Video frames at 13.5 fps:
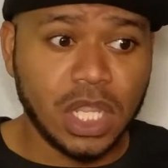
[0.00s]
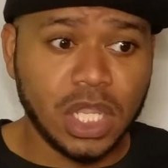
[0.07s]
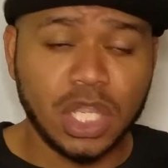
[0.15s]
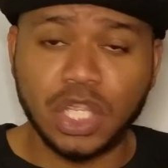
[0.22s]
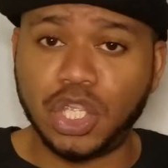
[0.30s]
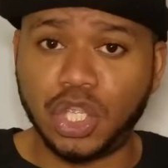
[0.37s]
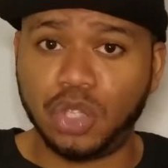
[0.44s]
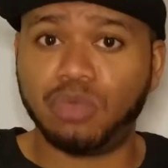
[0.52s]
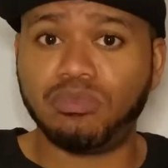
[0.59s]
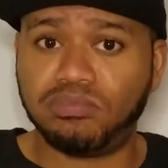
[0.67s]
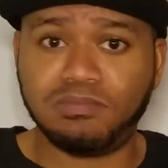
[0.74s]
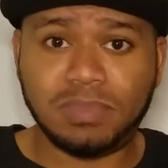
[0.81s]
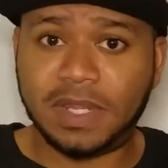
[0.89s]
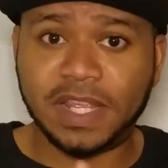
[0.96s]
You
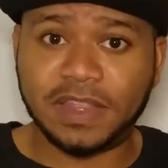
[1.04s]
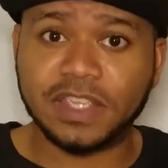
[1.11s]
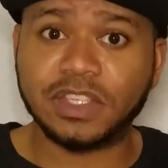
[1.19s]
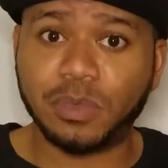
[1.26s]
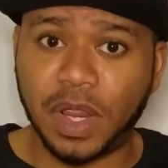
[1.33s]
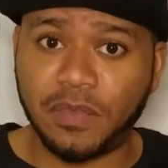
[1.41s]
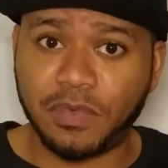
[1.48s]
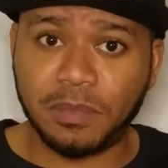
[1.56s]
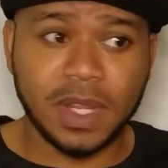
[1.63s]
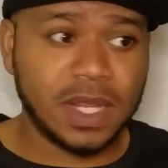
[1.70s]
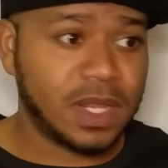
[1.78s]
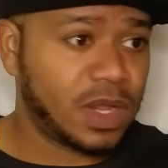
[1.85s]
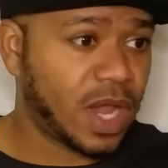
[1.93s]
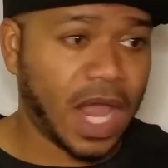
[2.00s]
get these away from me.
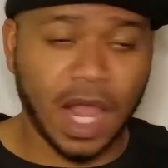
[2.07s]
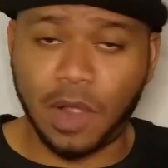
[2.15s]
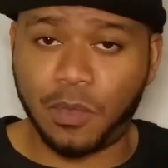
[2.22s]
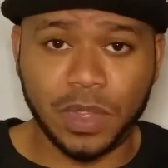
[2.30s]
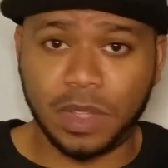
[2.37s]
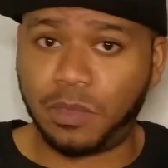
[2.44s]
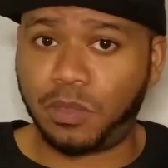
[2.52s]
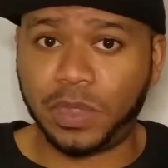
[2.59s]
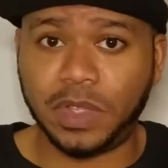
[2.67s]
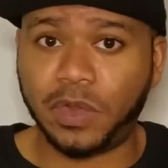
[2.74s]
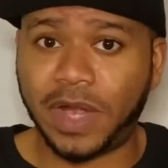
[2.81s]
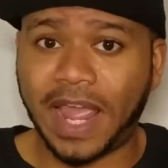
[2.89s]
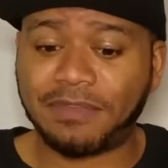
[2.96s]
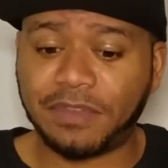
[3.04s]
Uh, we we're gonna
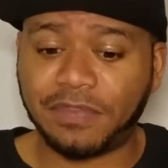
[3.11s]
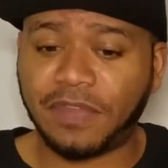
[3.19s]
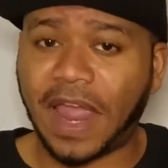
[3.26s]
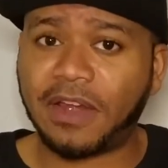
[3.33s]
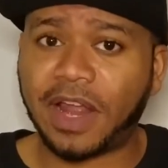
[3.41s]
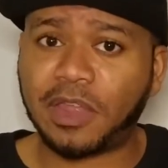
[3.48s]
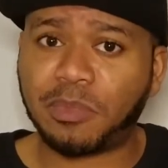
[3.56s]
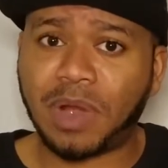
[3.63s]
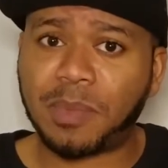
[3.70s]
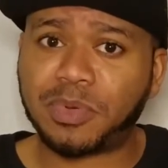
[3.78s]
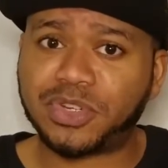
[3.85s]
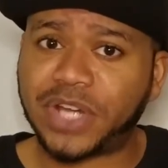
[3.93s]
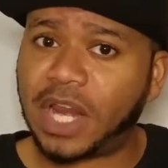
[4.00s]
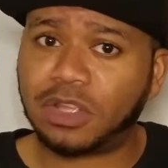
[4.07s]
have to find out the proper
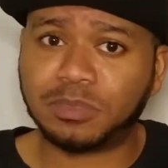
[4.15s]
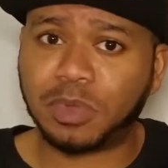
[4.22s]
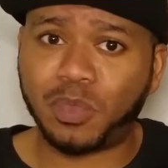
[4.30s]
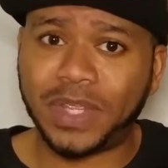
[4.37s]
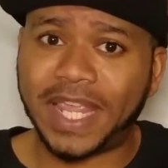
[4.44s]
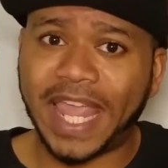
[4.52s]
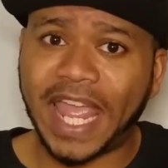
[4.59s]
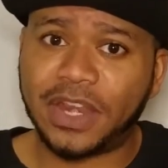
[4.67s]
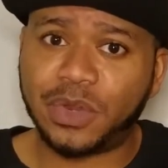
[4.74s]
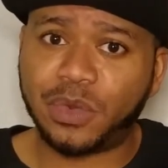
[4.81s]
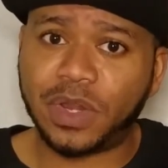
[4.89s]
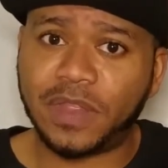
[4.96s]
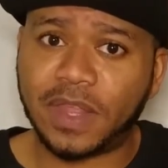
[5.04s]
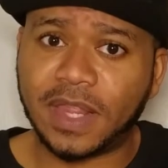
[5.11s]
channels, but we can't do
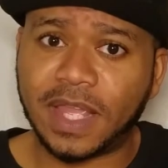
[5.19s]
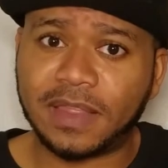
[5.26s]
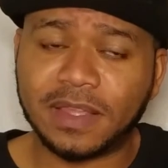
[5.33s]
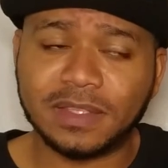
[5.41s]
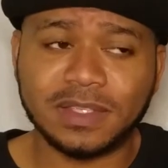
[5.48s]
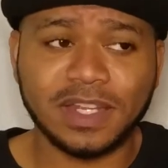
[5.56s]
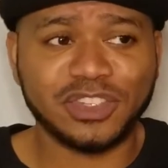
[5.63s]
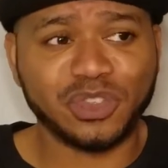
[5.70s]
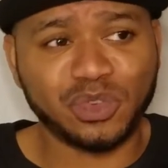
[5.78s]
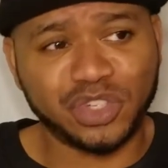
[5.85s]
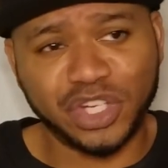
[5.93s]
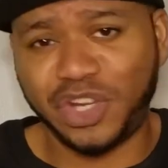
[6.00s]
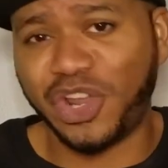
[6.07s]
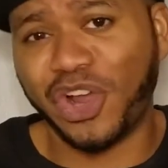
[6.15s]
anything like this. And so she
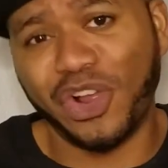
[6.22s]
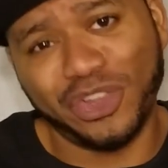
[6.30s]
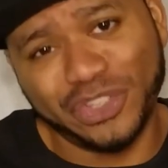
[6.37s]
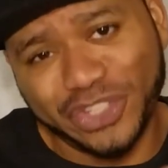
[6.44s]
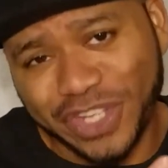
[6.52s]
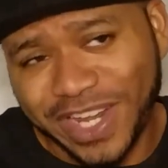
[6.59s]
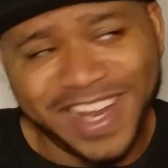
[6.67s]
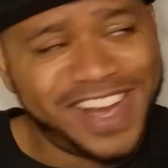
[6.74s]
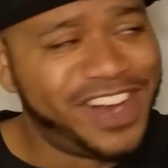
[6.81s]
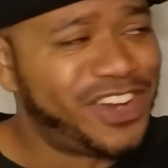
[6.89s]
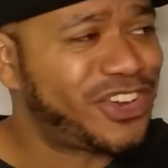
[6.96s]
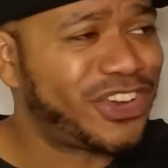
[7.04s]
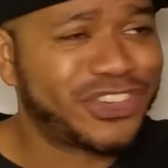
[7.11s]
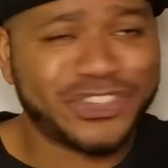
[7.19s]
calls
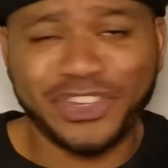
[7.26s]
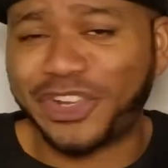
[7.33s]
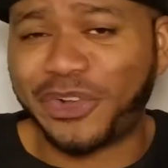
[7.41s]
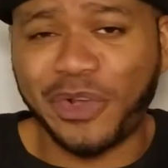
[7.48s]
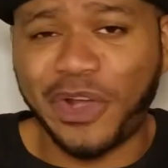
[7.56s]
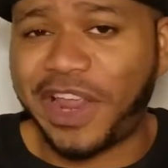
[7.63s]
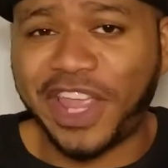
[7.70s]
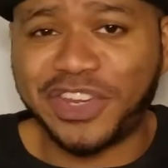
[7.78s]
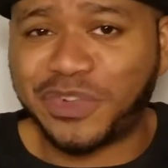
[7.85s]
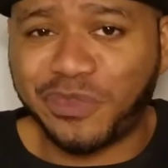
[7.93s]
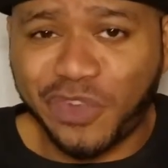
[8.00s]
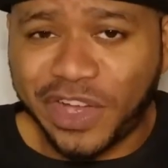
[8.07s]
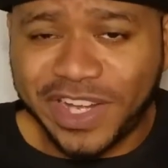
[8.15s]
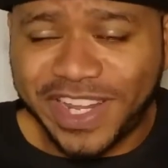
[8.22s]
calls her literary agent
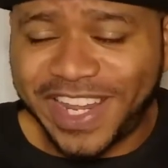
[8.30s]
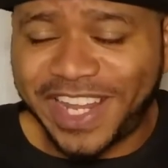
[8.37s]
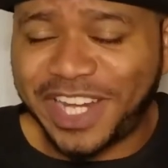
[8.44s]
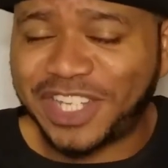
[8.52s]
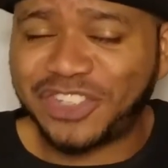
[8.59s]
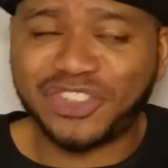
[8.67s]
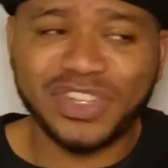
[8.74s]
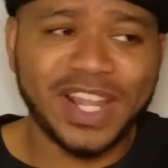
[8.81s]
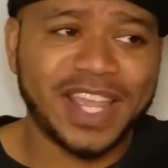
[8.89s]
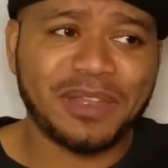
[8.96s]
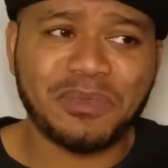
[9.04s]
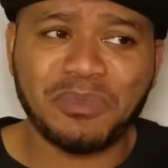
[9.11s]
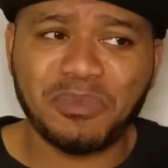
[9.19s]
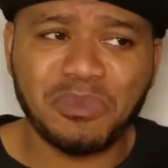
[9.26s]
friend again, and she's like,
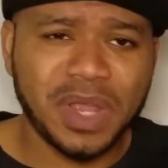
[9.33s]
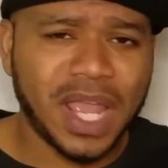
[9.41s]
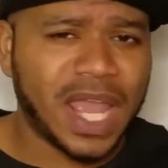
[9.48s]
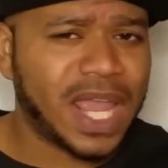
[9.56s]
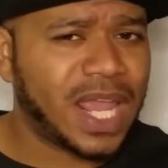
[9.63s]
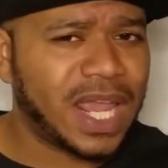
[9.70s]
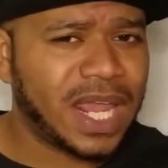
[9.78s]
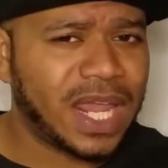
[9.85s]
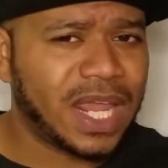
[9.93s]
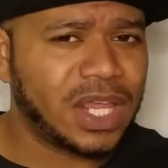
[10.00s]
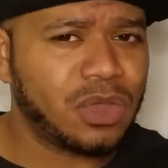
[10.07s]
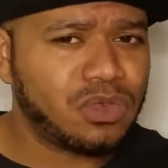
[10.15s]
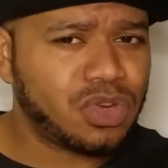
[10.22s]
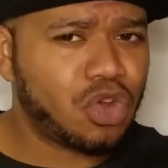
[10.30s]
hey, you
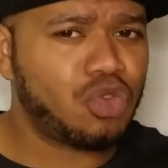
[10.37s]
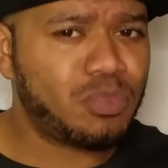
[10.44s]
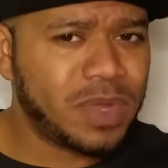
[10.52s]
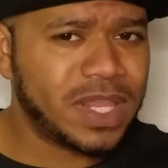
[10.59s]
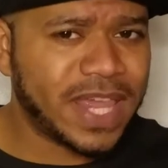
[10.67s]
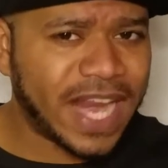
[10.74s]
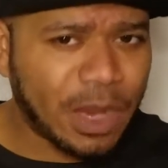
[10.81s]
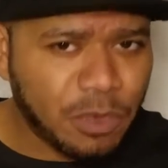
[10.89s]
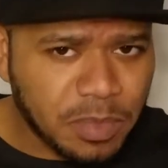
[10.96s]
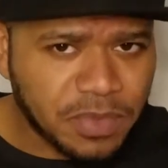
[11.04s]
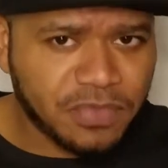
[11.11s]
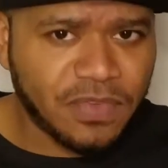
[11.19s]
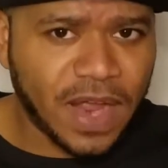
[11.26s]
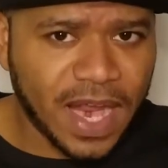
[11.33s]
told me that I would be
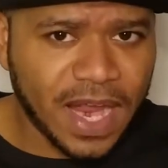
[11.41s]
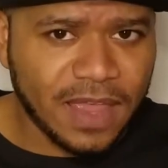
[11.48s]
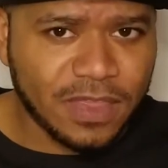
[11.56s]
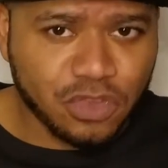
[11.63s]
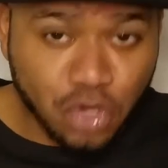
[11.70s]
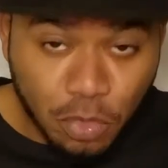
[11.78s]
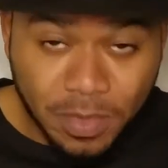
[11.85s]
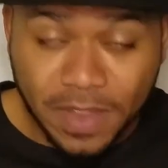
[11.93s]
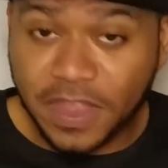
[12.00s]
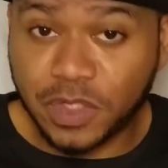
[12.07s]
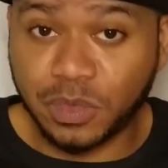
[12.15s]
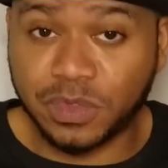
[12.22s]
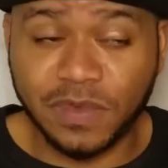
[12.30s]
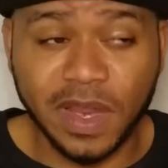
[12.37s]
fine. You told me that this was
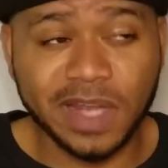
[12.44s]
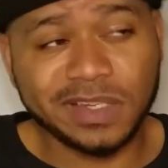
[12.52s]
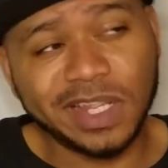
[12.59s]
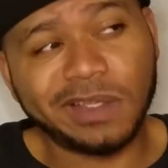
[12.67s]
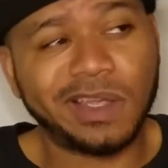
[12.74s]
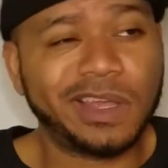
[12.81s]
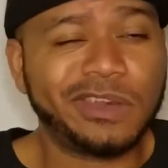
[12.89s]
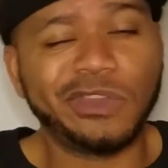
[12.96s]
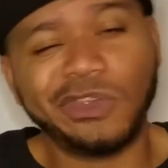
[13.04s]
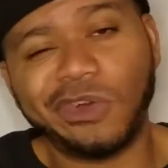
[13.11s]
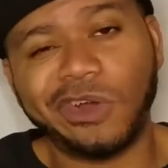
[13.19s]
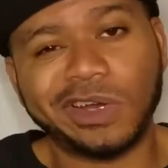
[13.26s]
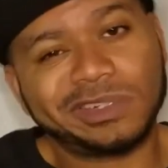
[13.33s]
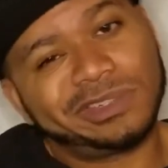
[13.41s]
fine. It's like, oh, New
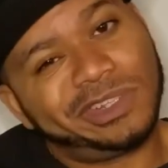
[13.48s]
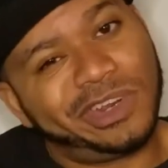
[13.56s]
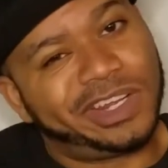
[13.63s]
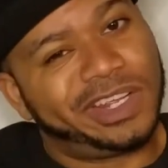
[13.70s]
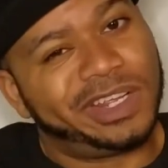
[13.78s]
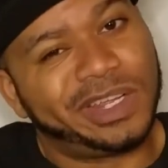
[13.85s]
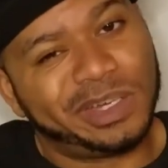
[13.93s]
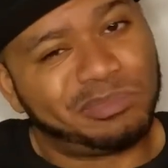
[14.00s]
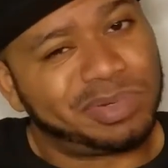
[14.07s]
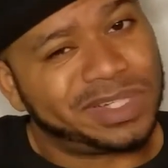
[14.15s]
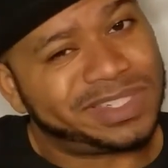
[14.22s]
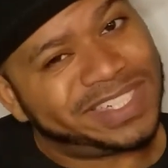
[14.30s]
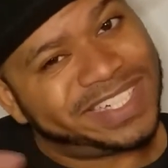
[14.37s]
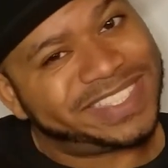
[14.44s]
York, you're good, but
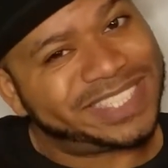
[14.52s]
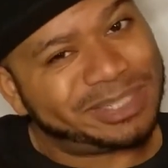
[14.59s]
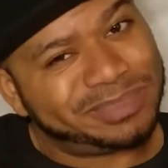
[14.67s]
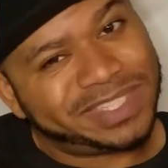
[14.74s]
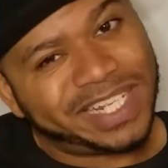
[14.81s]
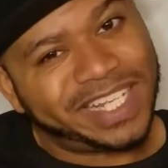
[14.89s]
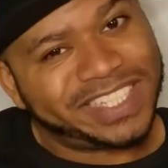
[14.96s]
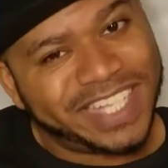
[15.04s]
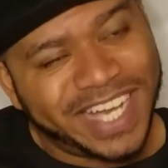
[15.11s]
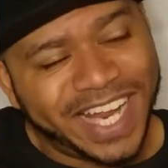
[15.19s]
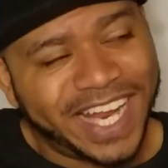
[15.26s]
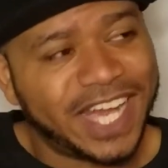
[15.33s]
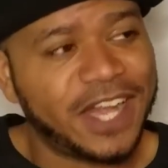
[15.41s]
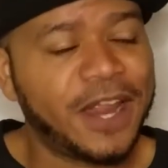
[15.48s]
like some states, you're
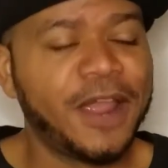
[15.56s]
not.